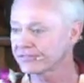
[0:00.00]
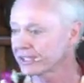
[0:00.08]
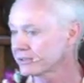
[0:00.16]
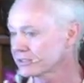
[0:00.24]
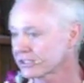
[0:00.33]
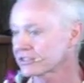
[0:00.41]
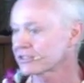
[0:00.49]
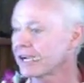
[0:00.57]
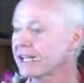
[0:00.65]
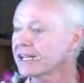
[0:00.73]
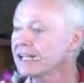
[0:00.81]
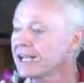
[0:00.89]
and it was just
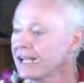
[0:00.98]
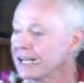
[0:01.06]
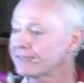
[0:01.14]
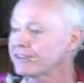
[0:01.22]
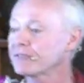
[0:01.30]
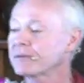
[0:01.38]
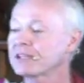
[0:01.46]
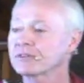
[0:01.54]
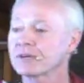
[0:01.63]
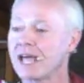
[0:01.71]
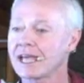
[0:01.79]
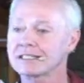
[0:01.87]
great. And if you've ever been
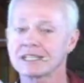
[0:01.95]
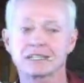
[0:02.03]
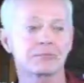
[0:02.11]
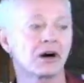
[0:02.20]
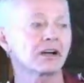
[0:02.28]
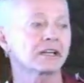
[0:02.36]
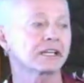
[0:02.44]
to an antique mall,